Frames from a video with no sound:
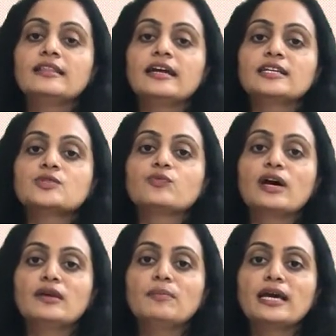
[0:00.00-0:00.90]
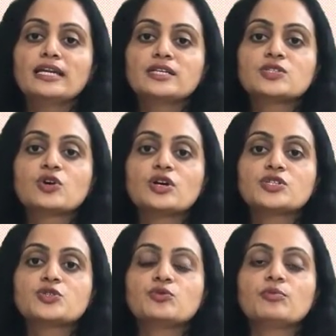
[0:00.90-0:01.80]
that is 1 minus
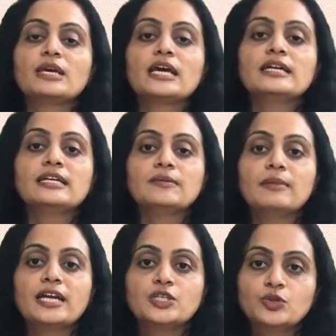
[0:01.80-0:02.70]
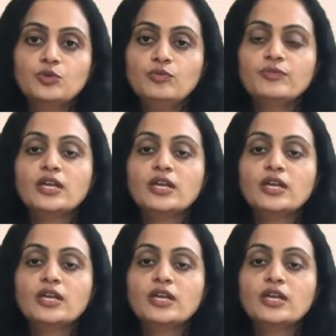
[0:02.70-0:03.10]
cos 2 omega t by 2.